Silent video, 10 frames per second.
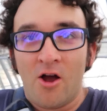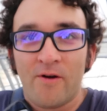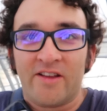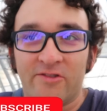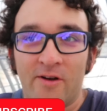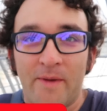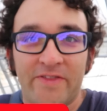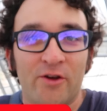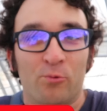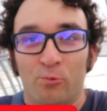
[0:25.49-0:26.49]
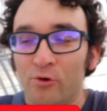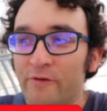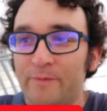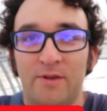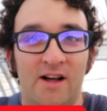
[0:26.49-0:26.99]
Alright, so I'm at the
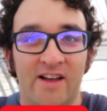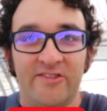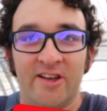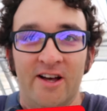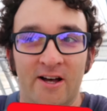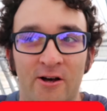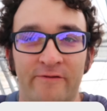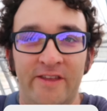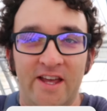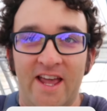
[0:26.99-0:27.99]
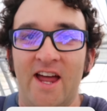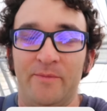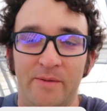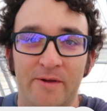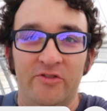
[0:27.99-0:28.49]
roof plaza of the
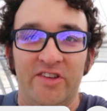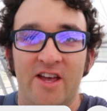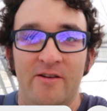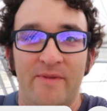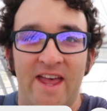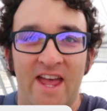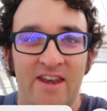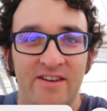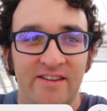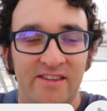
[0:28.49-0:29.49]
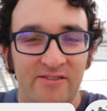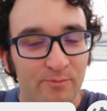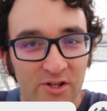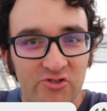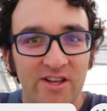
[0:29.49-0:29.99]
Academy Museum, and
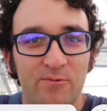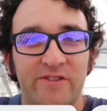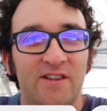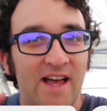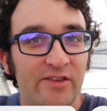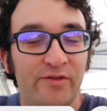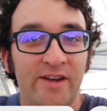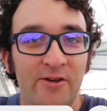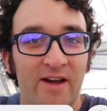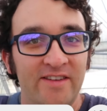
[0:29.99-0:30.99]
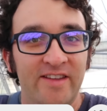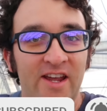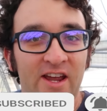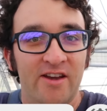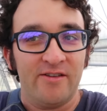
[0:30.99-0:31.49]
much like with the last video I
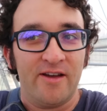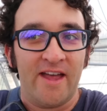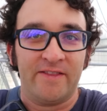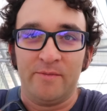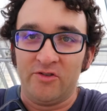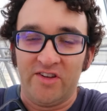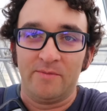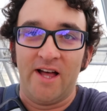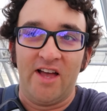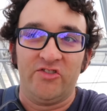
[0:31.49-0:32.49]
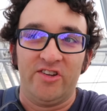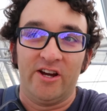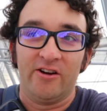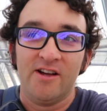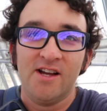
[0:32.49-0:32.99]
did at the museum last
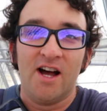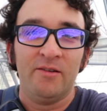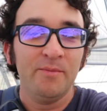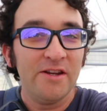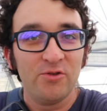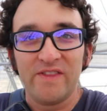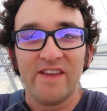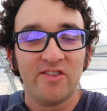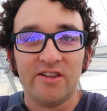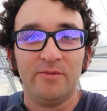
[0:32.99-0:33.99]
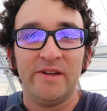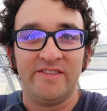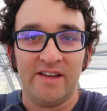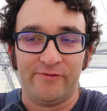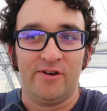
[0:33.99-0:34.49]
year, I'm going to be doing things a little
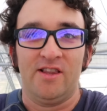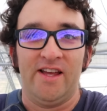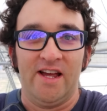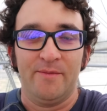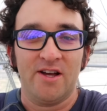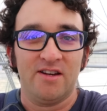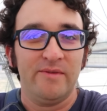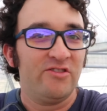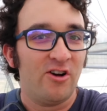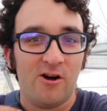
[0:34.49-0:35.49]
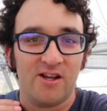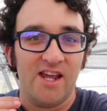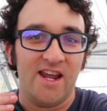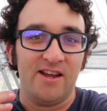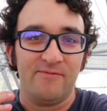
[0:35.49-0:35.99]
bit differently. I'm not going to be
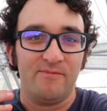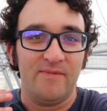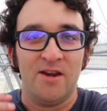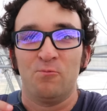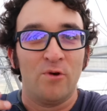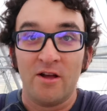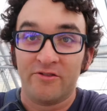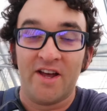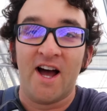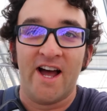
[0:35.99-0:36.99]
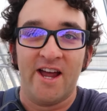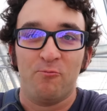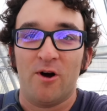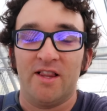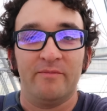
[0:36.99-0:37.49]
talking in real
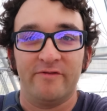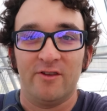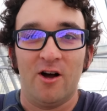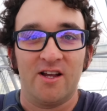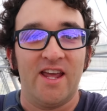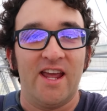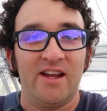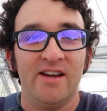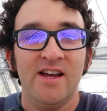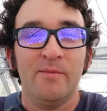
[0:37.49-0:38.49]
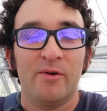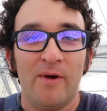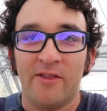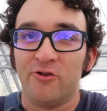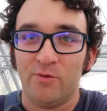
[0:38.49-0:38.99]
time while I'm vlogging, but
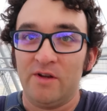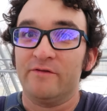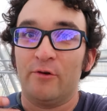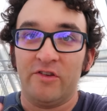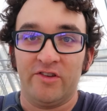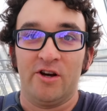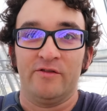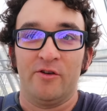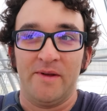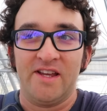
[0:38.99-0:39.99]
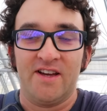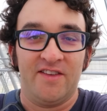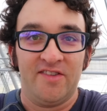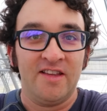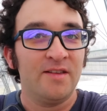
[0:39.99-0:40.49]
rather doing voiceover,
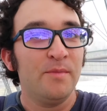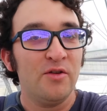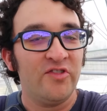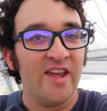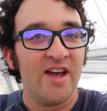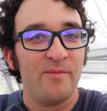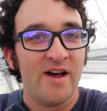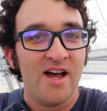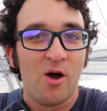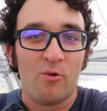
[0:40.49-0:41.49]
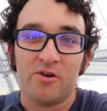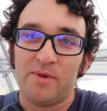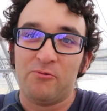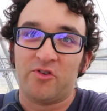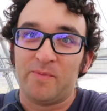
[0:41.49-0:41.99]
because it's a museum. I want to
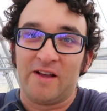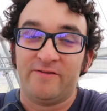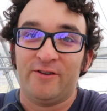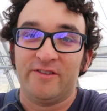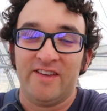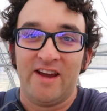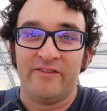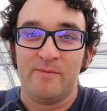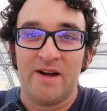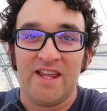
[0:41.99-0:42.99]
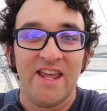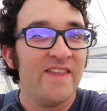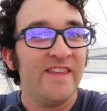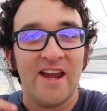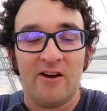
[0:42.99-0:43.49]
be respectful to everybody
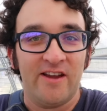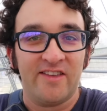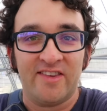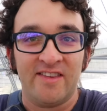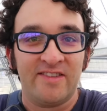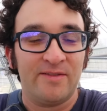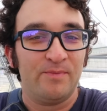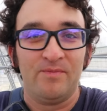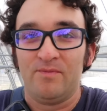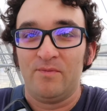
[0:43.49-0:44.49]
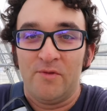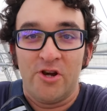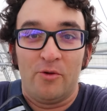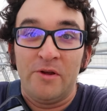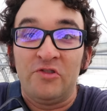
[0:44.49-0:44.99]
in the area since, you
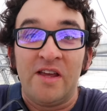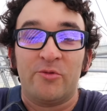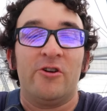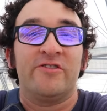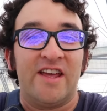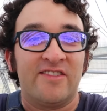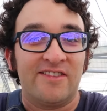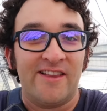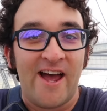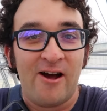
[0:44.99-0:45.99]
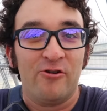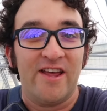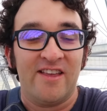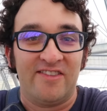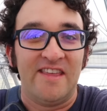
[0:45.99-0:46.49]
know, museums aren't as loud
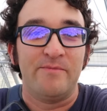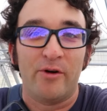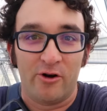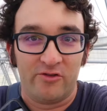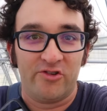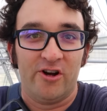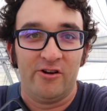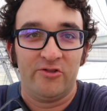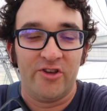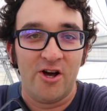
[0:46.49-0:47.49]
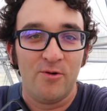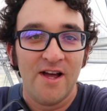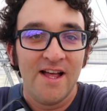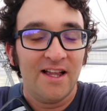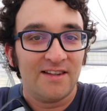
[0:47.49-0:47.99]
as theme parks are. So
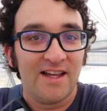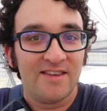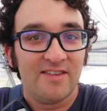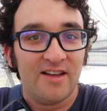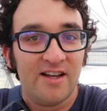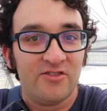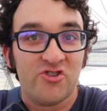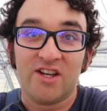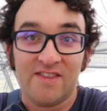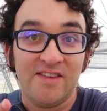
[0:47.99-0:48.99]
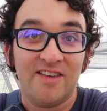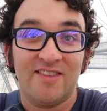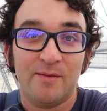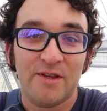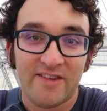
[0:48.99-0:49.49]
let's check these
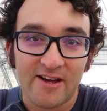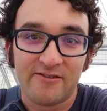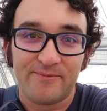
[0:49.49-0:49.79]
exhibits out.